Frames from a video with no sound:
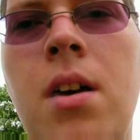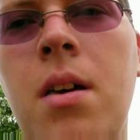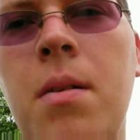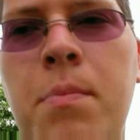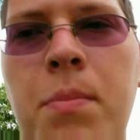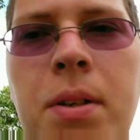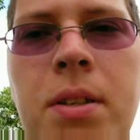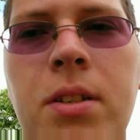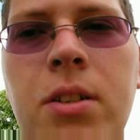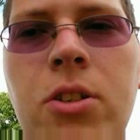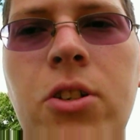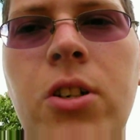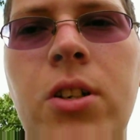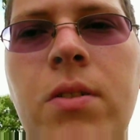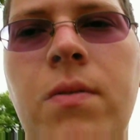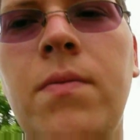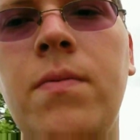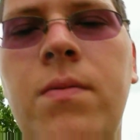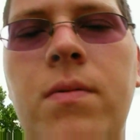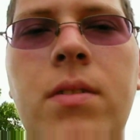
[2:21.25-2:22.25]
piece of shit,
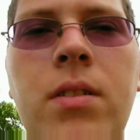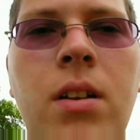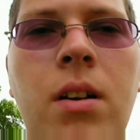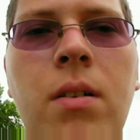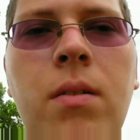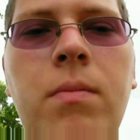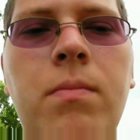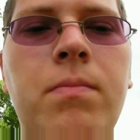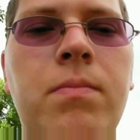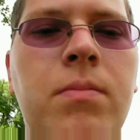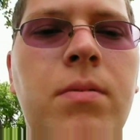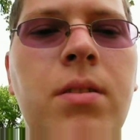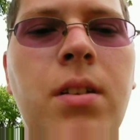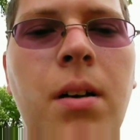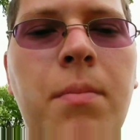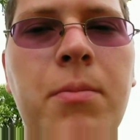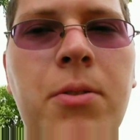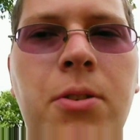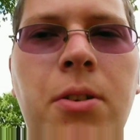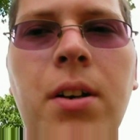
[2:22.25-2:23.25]
you know,
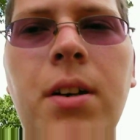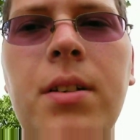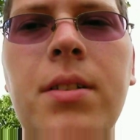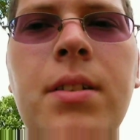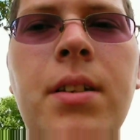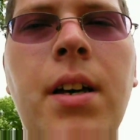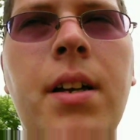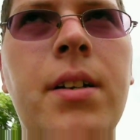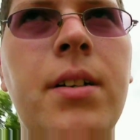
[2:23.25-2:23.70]
dump trucks that are